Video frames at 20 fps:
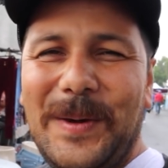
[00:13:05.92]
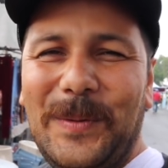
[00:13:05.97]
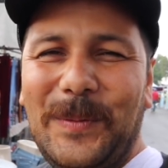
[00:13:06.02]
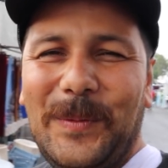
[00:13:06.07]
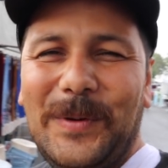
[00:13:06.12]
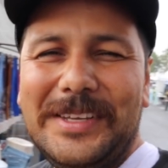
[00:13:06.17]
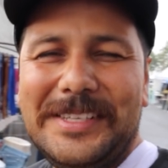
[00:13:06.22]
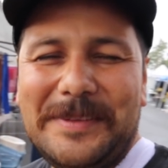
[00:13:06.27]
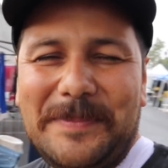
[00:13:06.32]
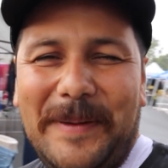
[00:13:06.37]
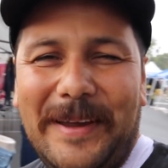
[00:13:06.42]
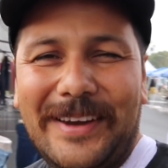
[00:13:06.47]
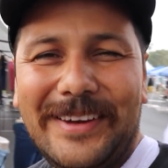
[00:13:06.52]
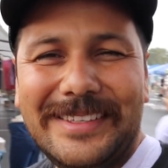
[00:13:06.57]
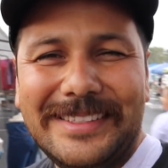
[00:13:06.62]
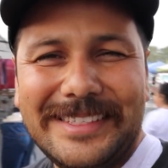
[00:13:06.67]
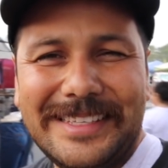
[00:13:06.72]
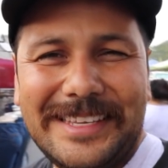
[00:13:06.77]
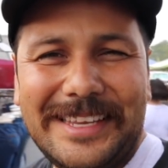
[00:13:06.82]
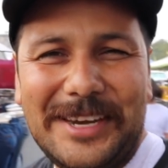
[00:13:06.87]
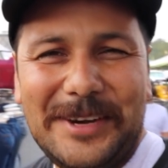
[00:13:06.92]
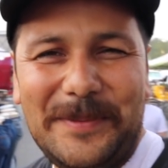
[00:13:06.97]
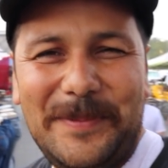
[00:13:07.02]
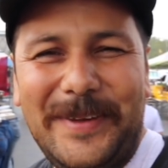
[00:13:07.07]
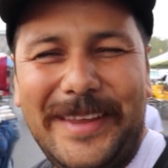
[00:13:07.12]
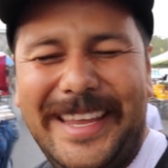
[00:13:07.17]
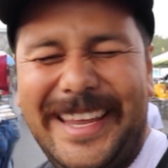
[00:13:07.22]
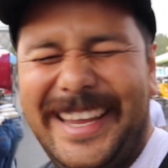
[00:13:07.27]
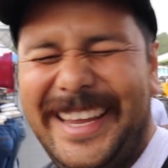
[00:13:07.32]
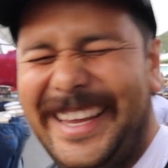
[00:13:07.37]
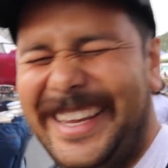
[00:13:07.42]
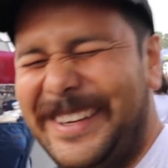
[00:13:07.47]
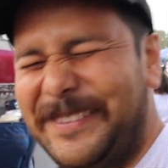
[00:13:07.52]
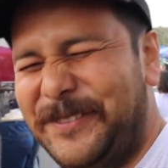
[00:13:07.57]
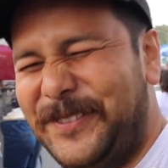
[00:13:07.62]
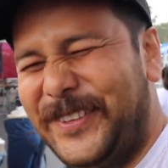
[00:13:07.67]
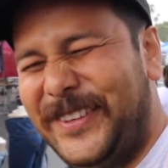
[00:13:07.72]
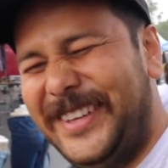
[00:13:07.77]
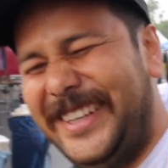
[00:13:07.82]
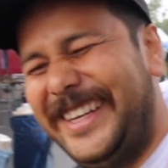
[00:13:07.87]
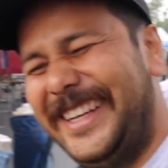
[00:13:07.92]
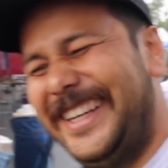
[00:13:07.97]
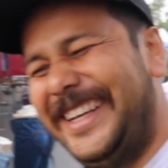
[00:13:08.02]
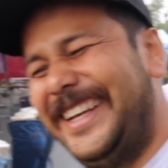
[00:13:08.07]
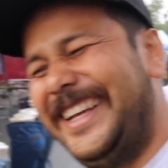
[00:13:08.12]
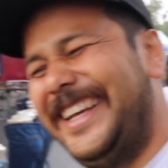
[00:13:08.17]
What was it, Pirates of the Caribbean? I